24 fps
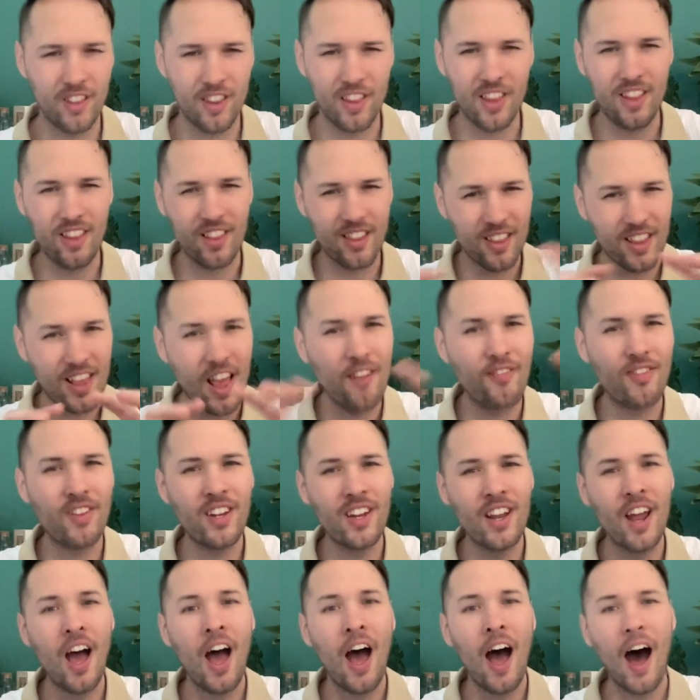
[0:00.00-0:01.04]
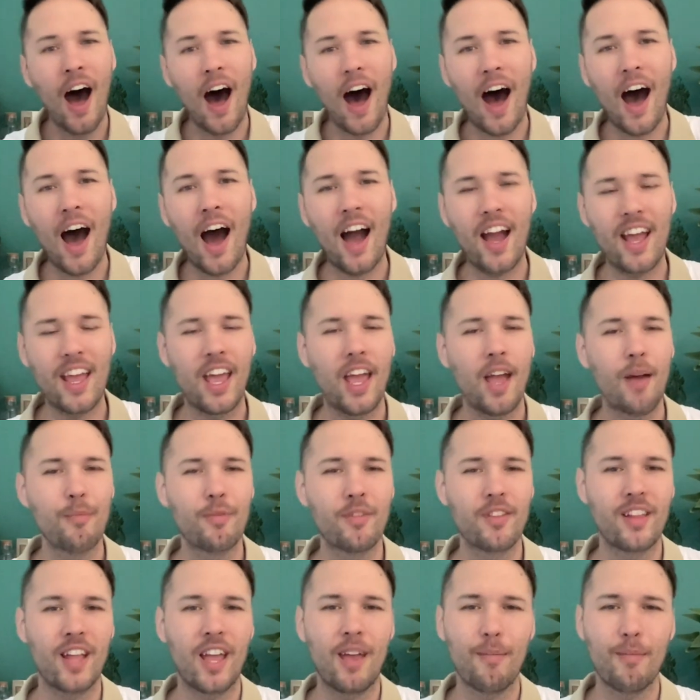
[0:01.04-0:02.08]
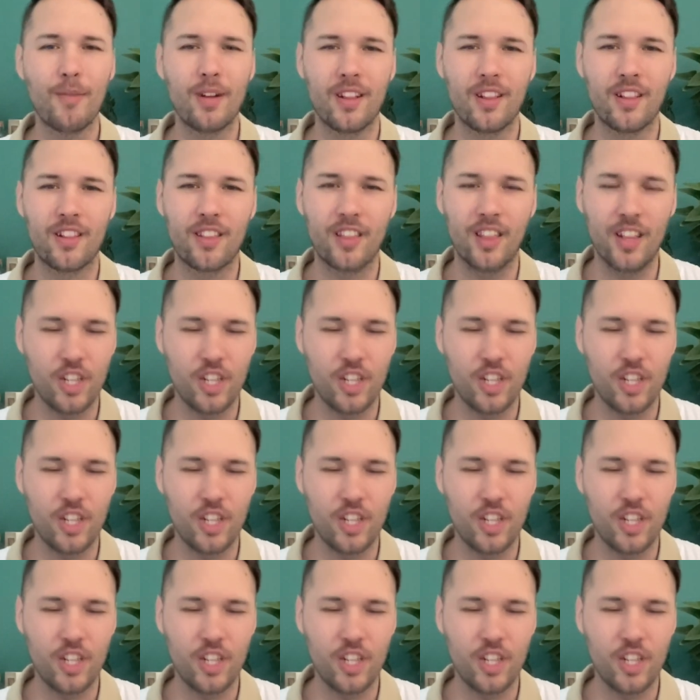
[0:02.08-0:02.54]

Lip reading: these seven I Am statements